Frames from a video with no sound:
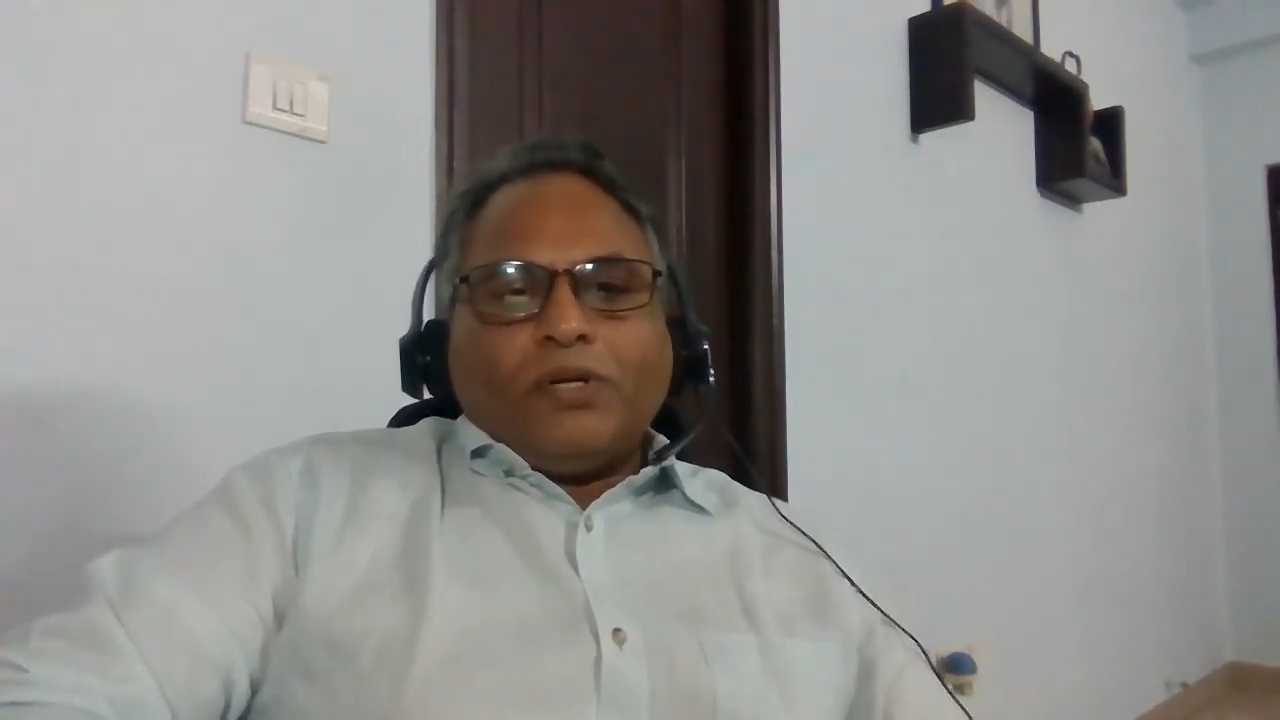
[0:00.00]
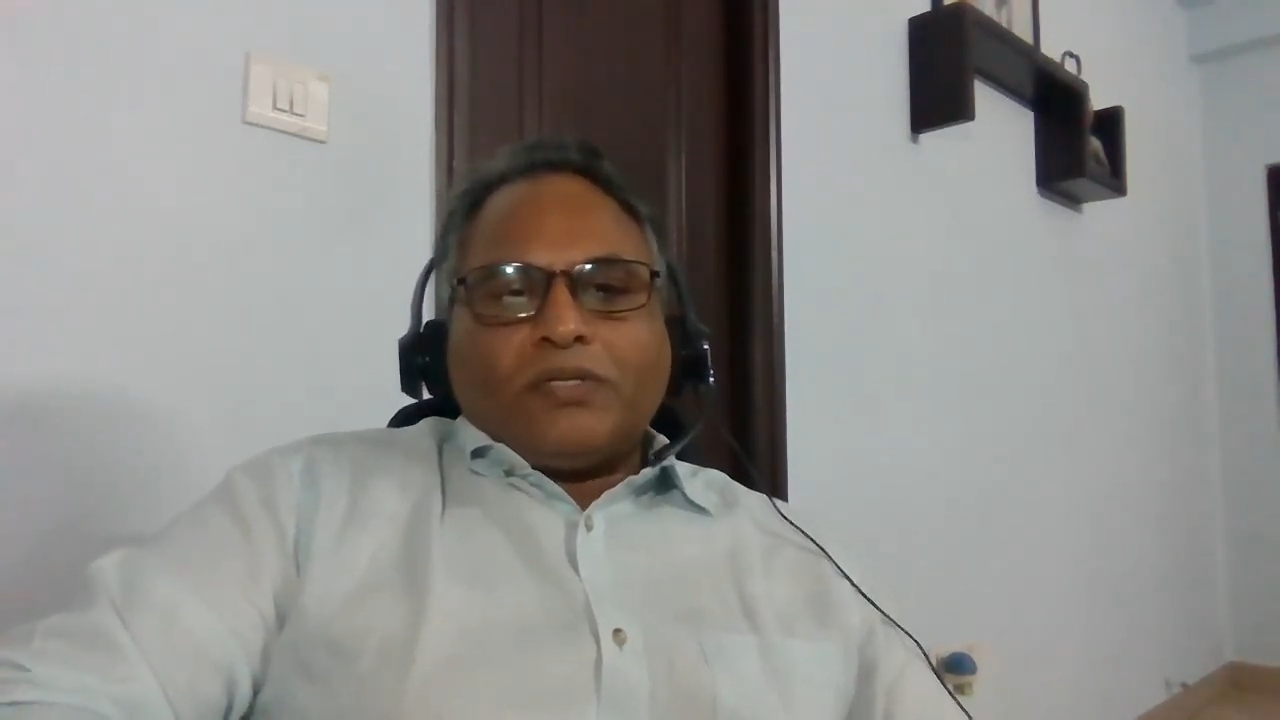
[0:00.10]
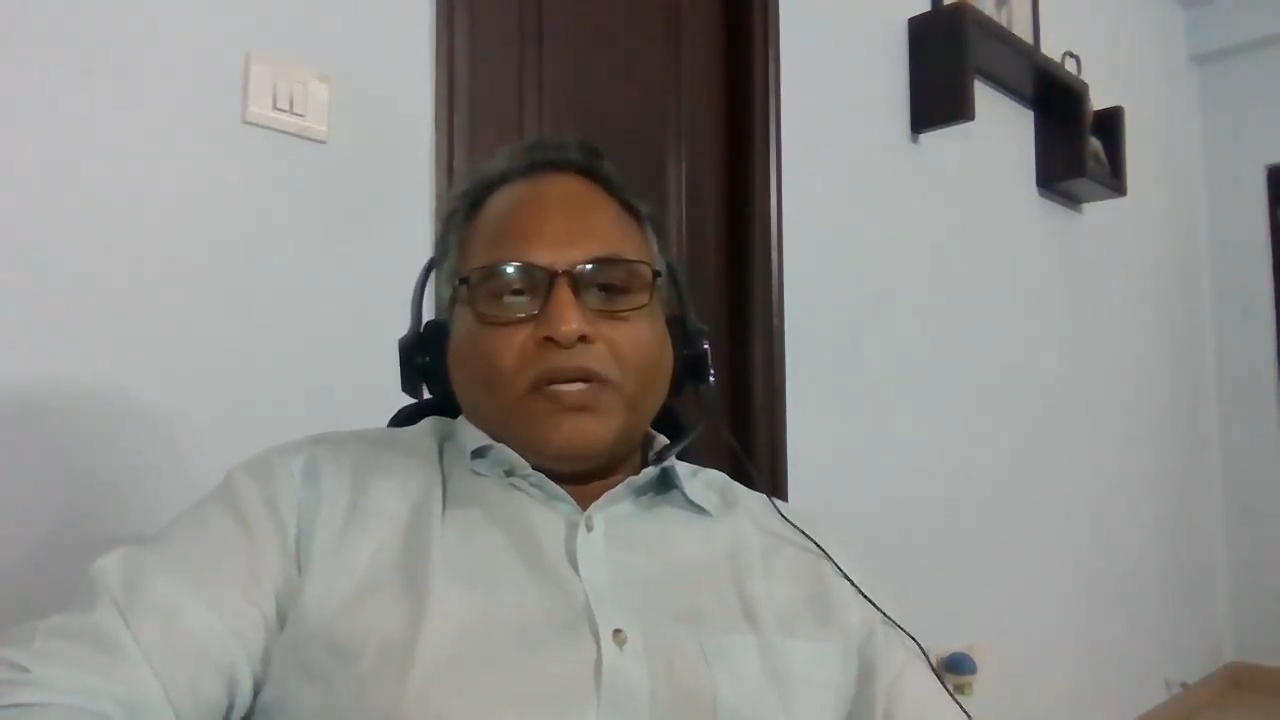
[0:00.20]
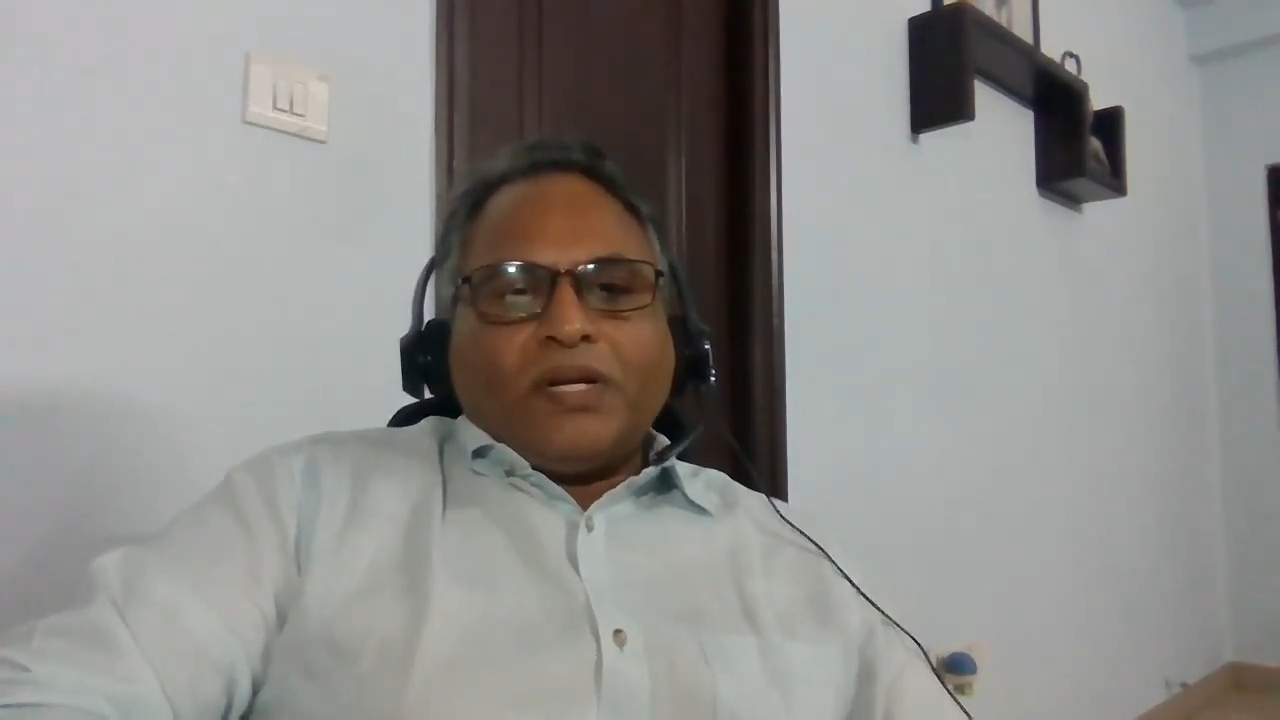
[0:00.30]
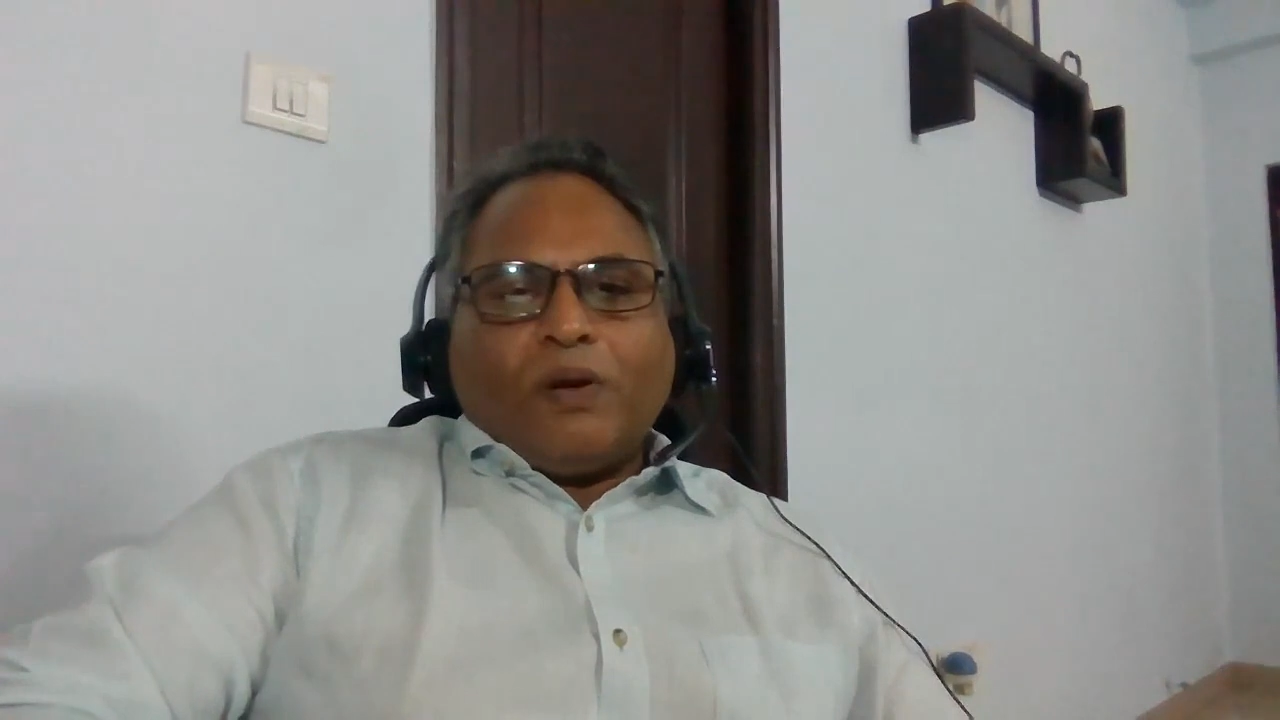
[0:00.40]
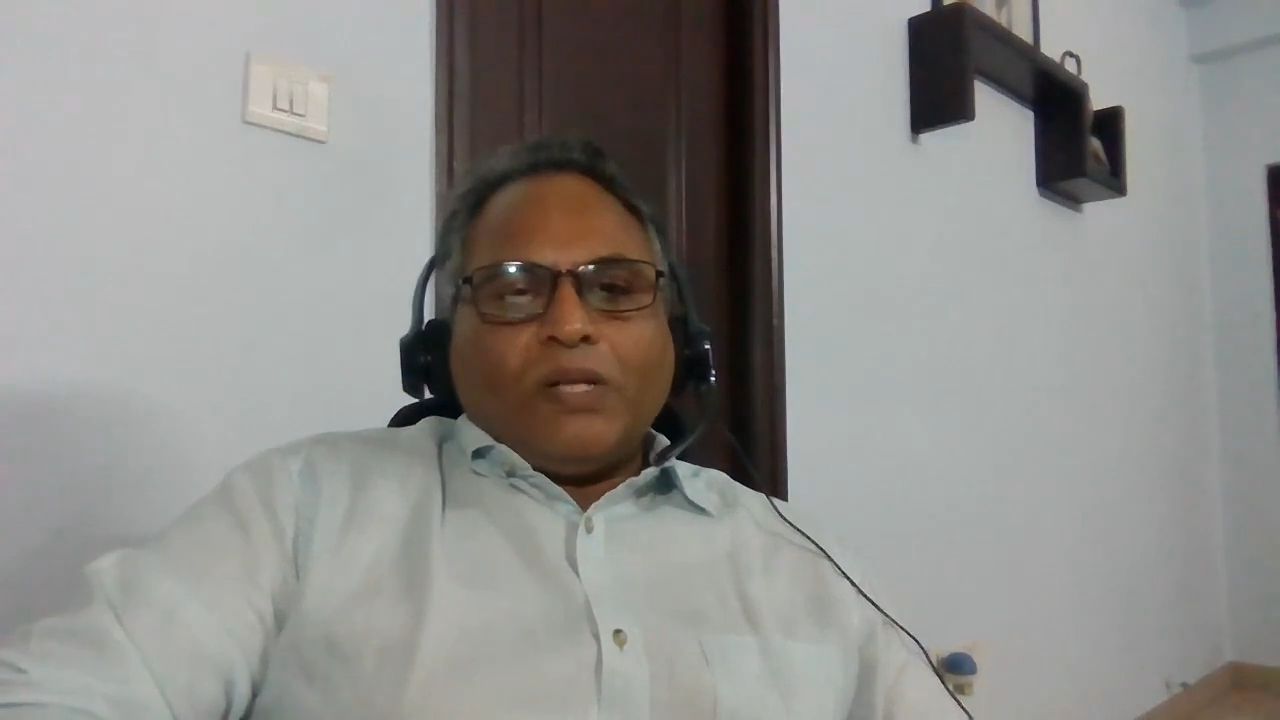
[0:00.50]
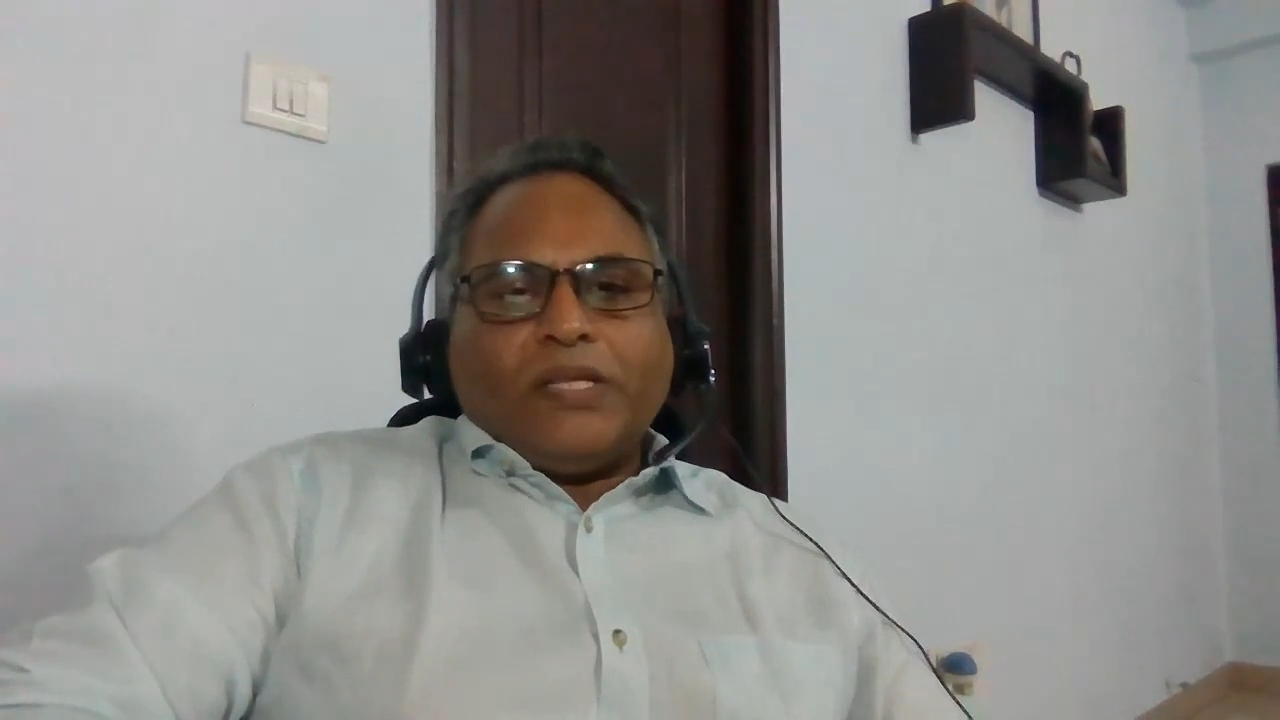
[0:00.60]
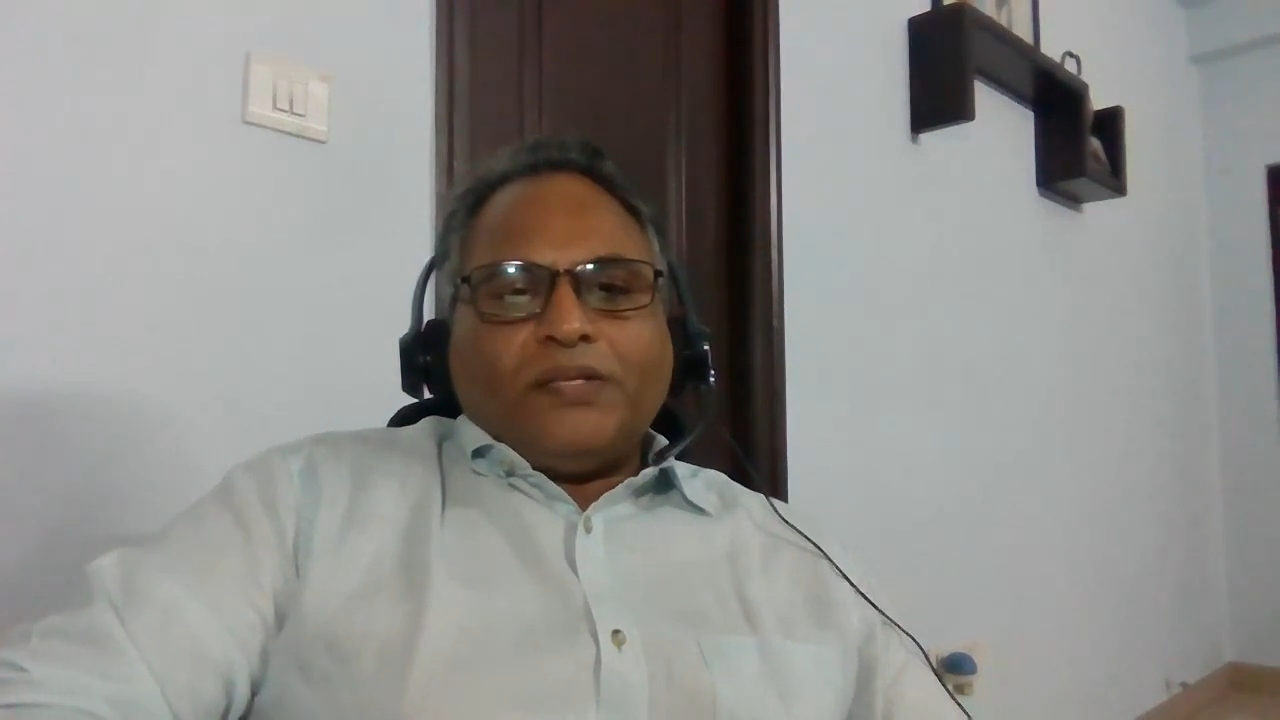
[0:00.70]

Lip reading: tools and